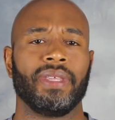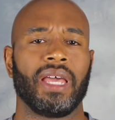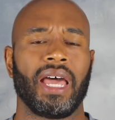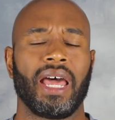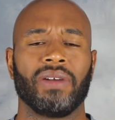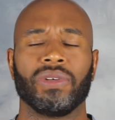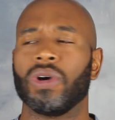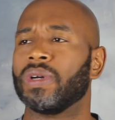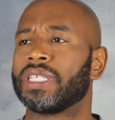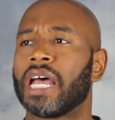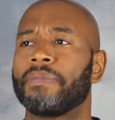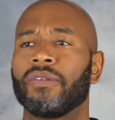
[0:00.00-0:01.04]
I don't know, a
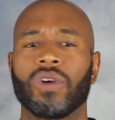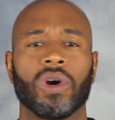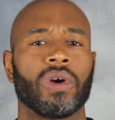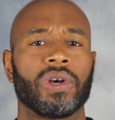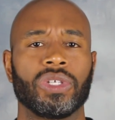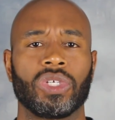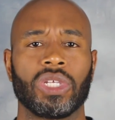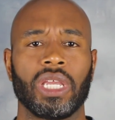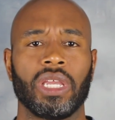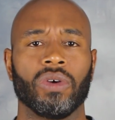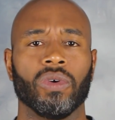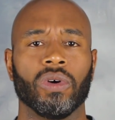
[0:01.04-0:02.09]
type of
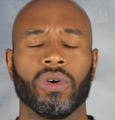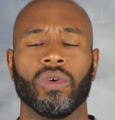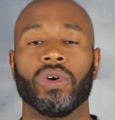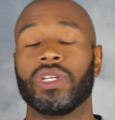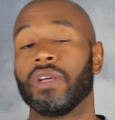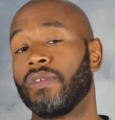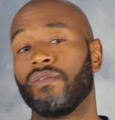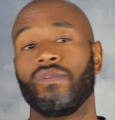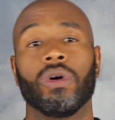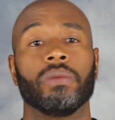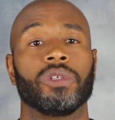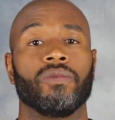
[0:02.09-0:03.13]
currency or different
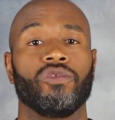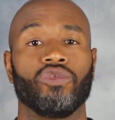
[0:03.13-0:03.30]
forms of